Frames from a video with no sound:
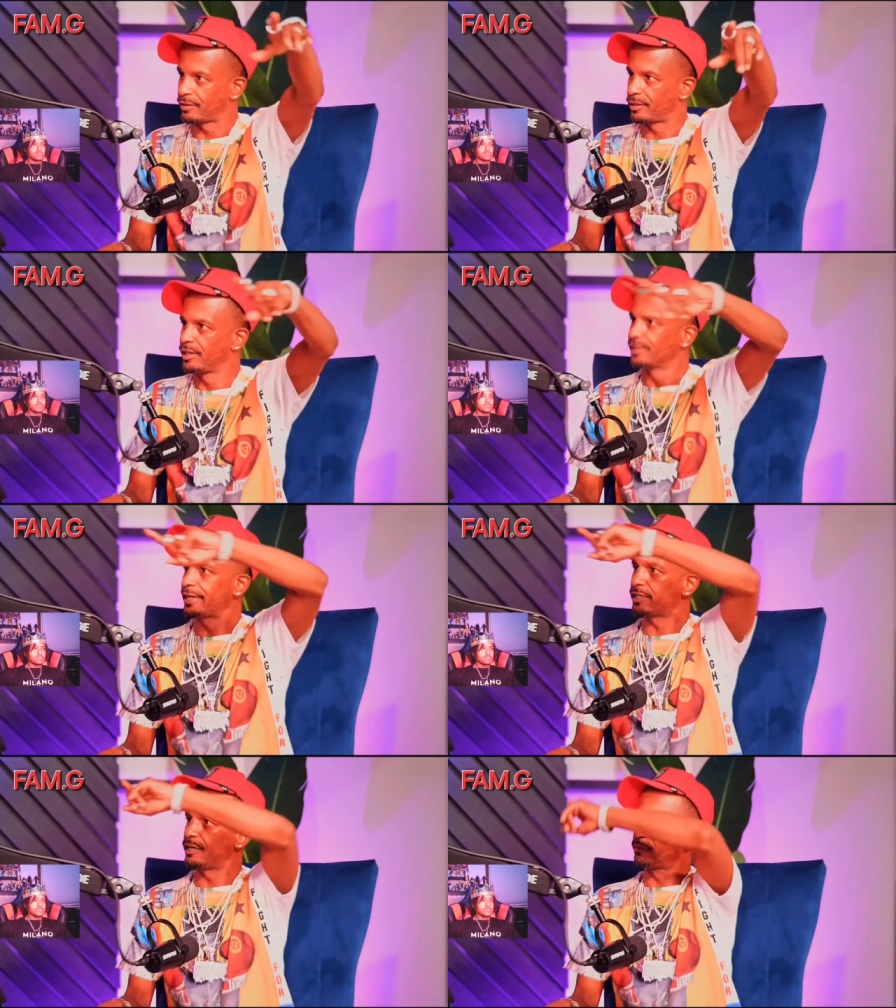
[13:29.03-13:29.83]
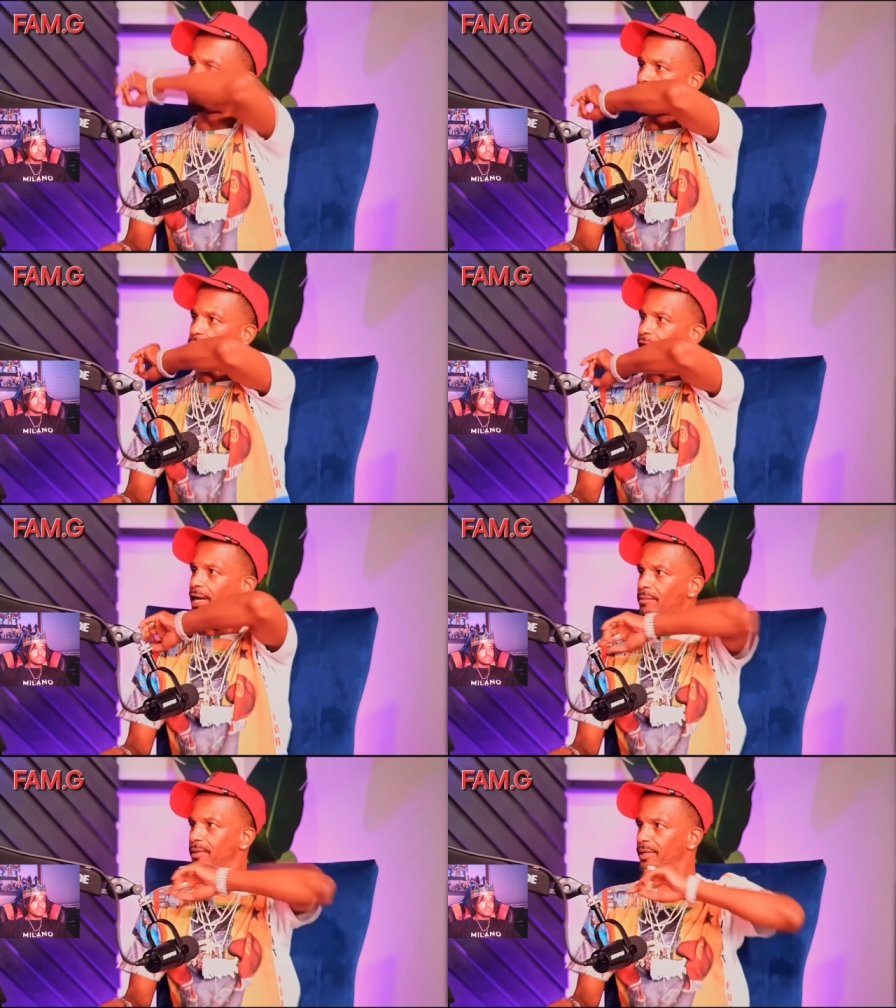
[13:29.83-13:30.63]
out there? They come from
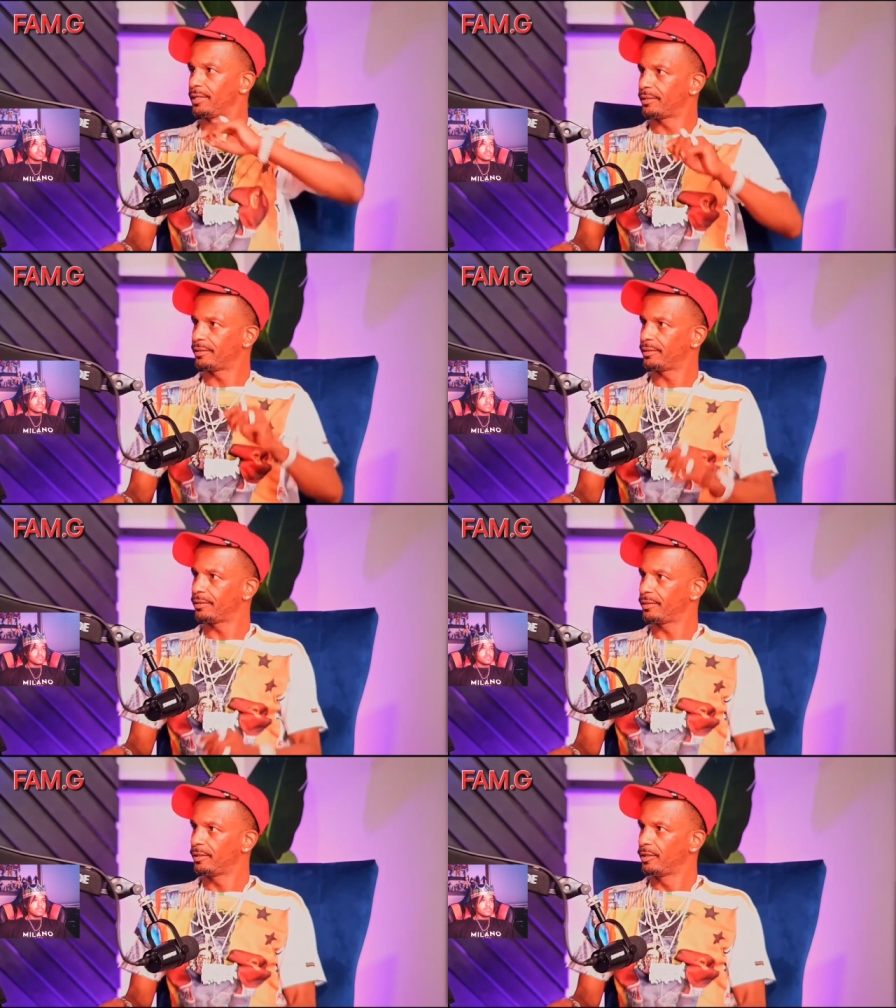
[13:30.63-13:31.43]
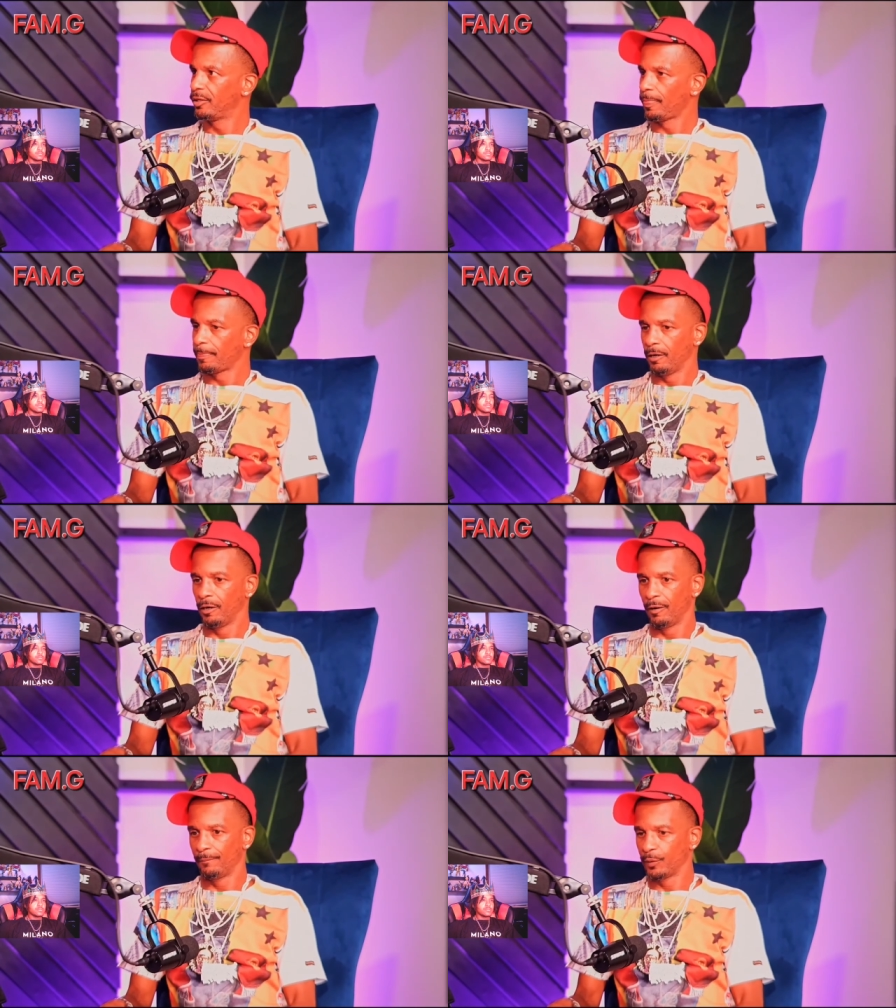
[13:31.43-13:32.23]
cocaine money.
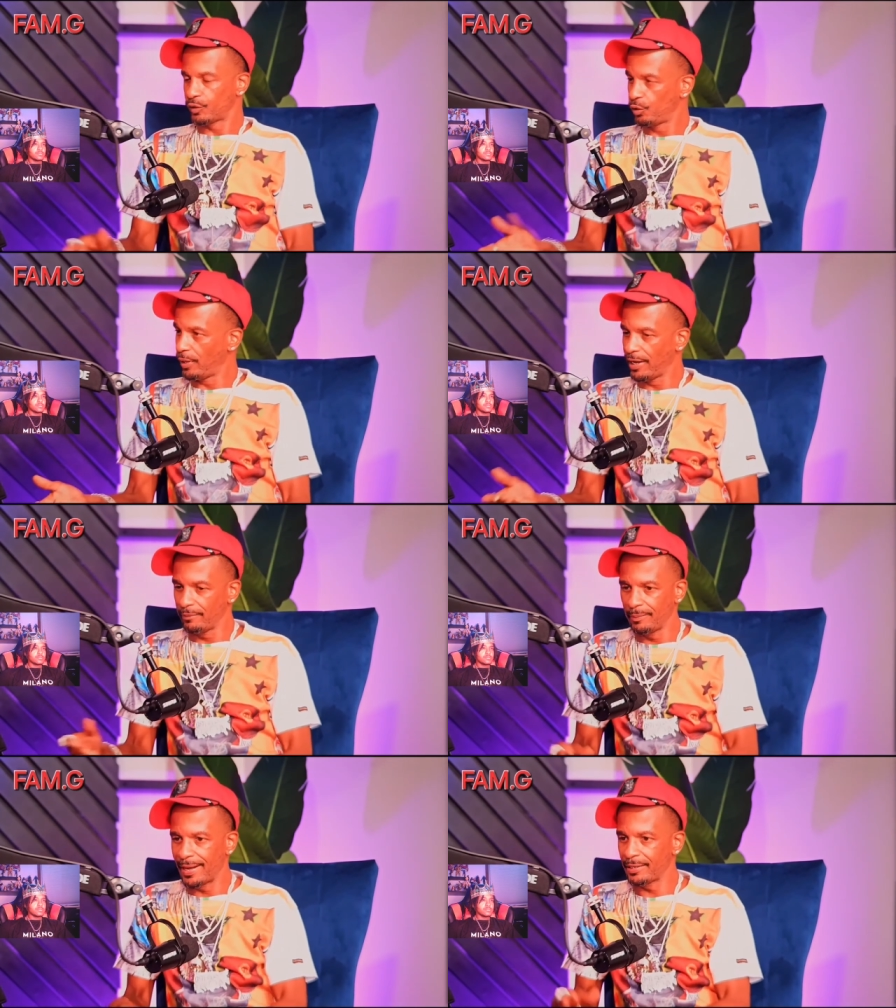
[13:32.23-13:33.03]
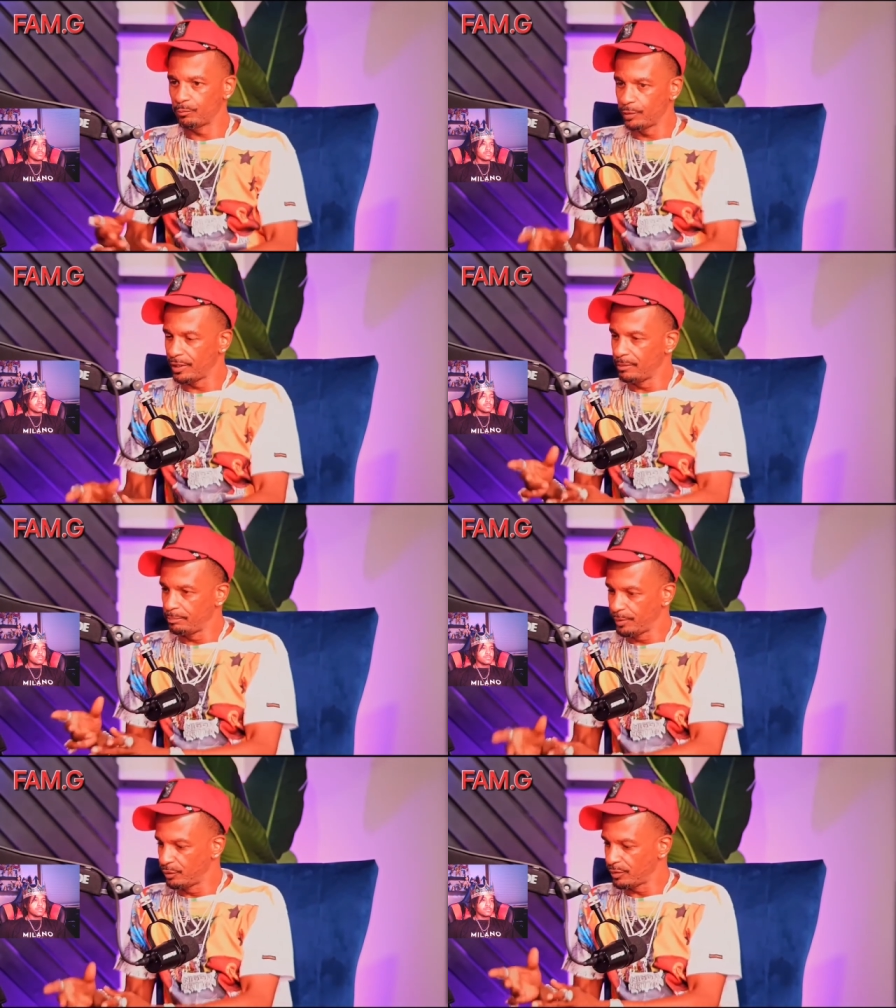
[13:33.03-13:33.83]
Everybody went
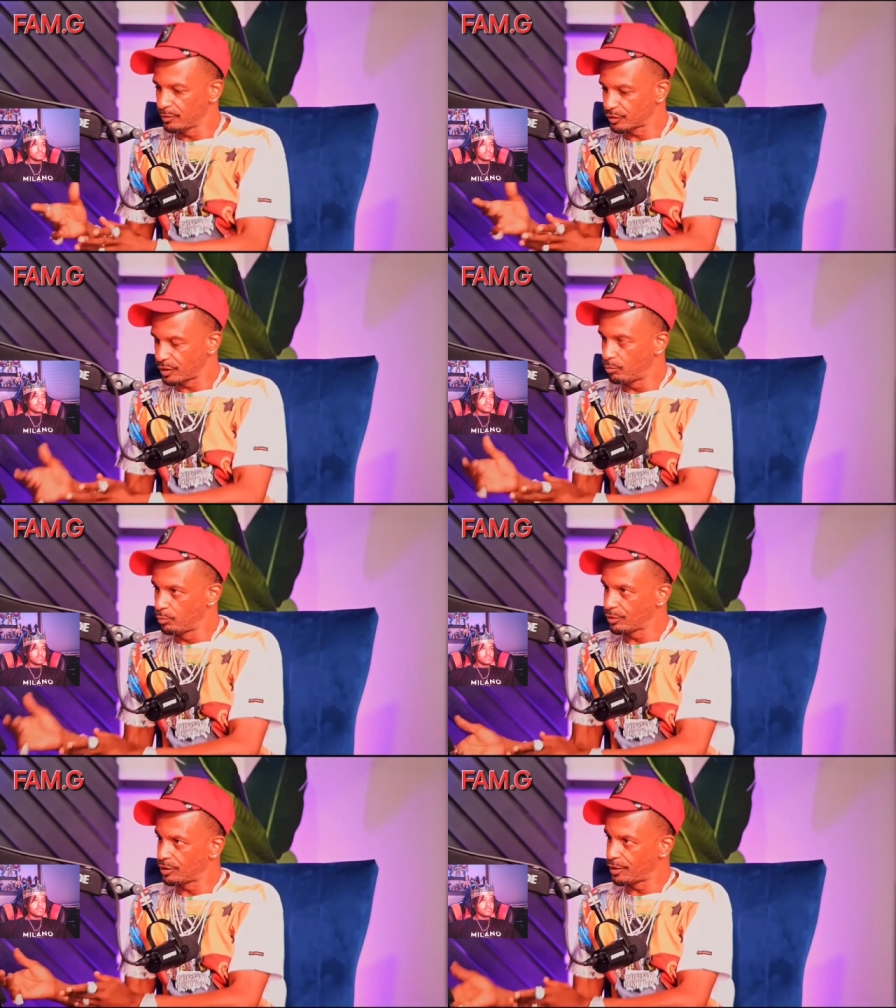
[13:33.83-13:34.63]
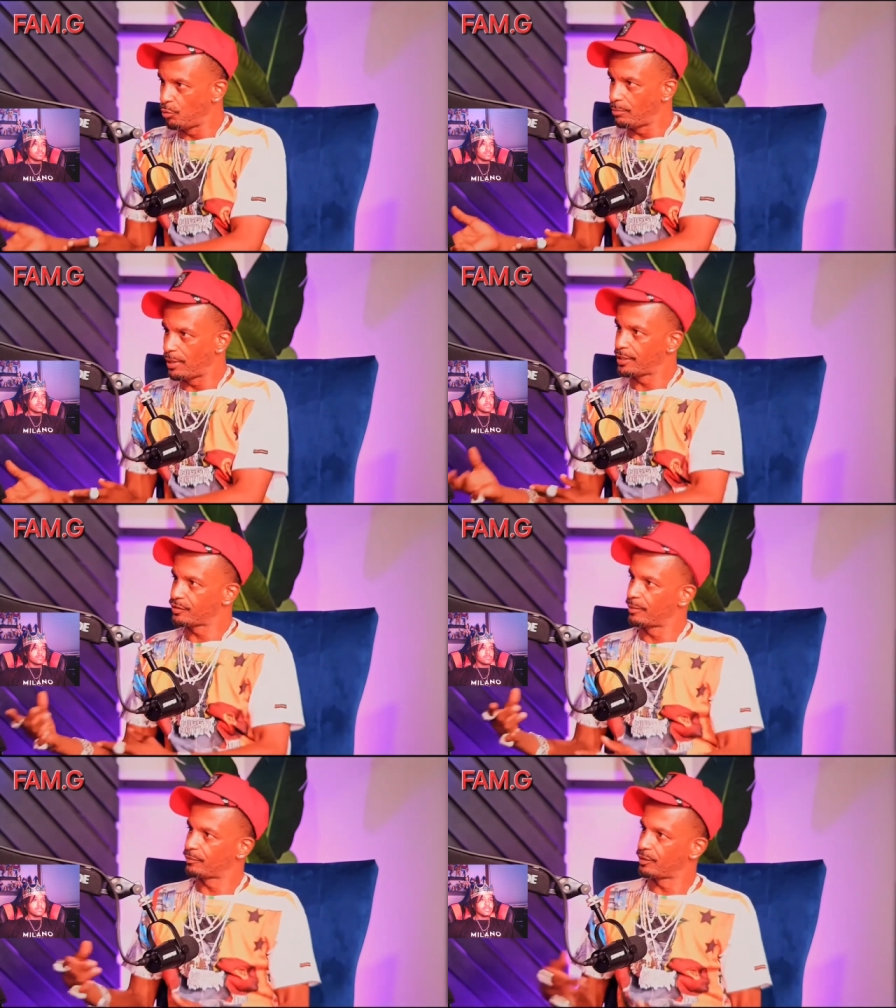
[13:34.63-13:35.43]
and built something with the dope money
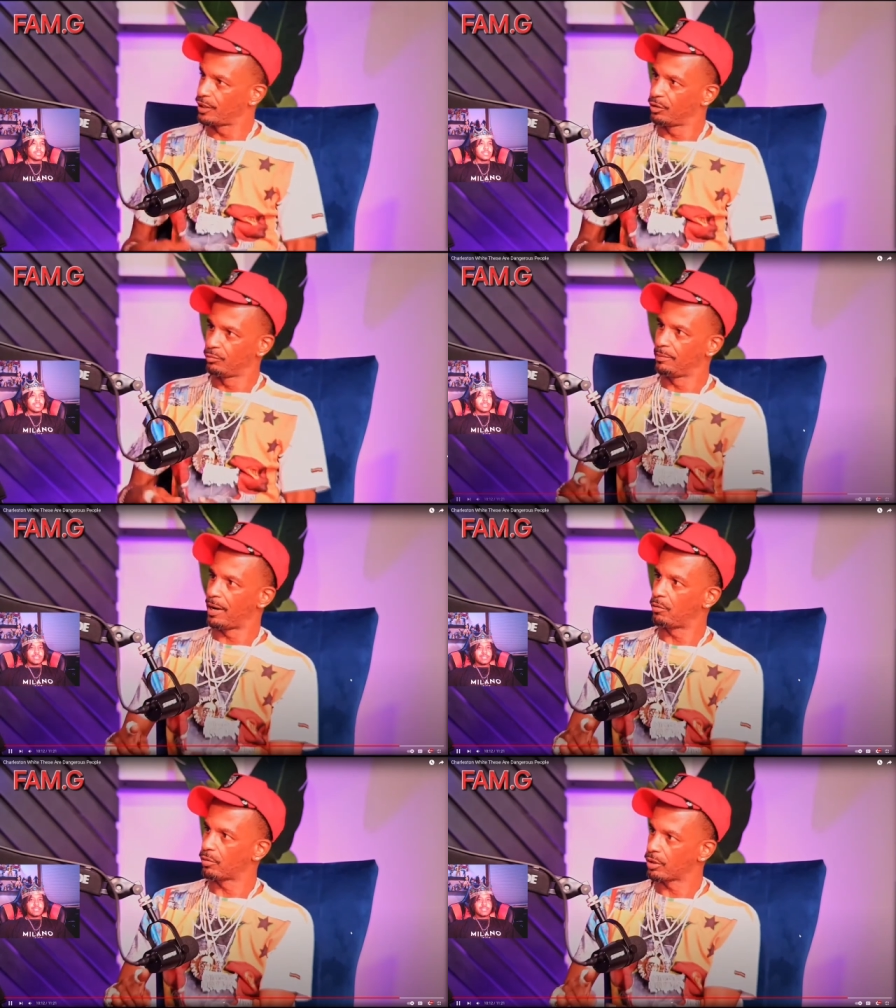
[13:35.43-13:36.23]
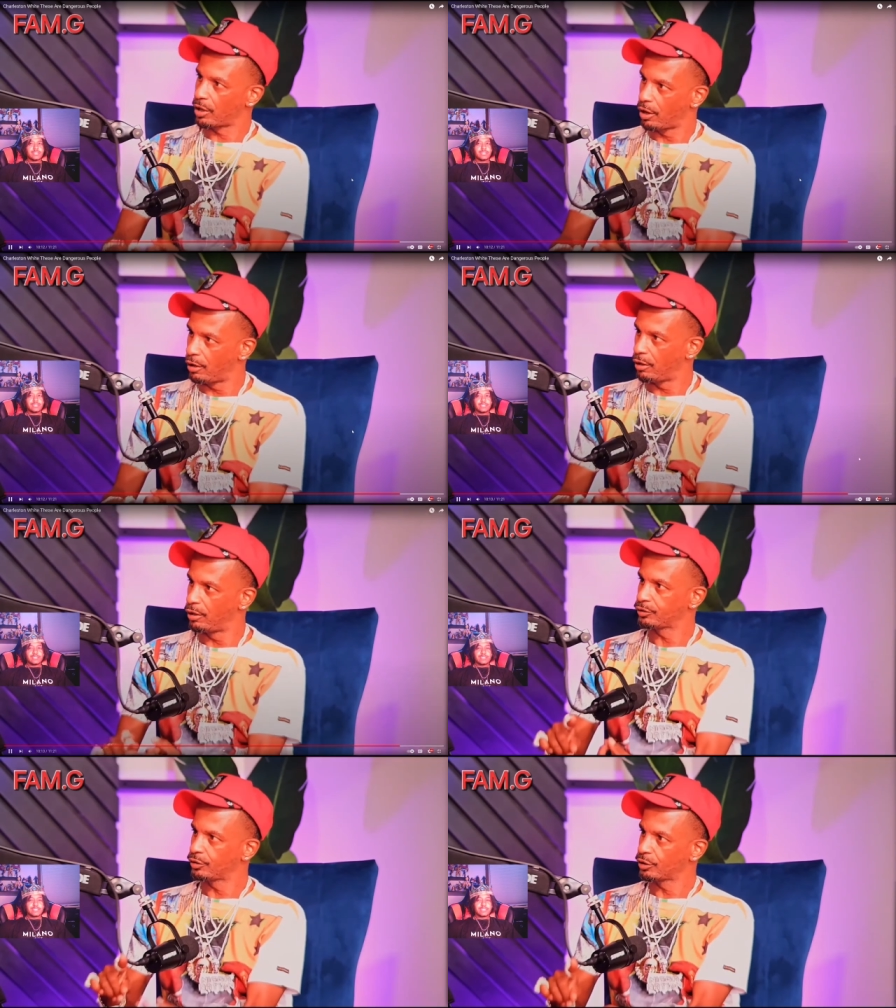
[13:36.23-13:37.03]
except the nigga. We bought
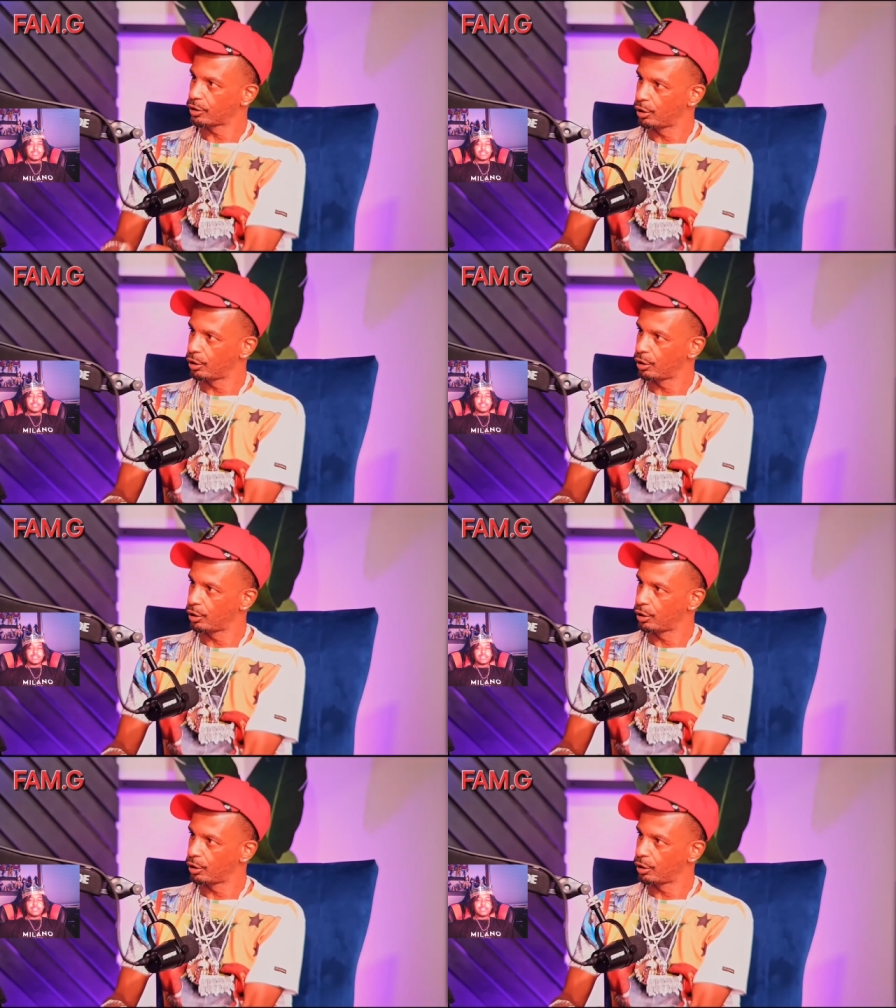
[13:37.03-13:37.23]
cars,